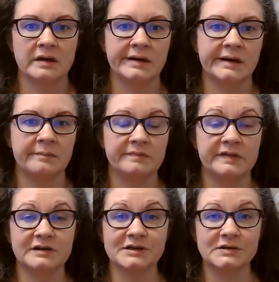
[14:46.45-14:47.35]

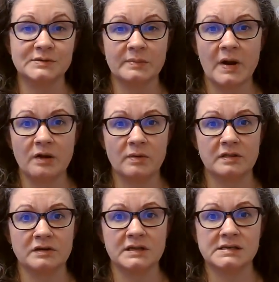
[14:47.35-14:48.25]
There's also a part where
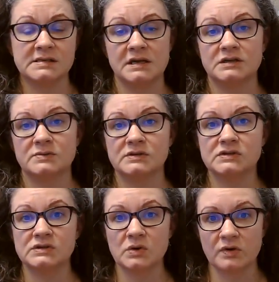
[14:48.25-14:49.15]
they're listening to a
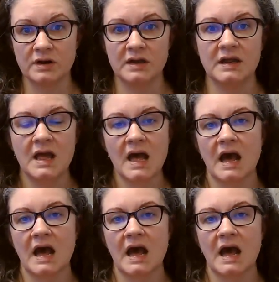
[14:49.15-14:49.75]
story.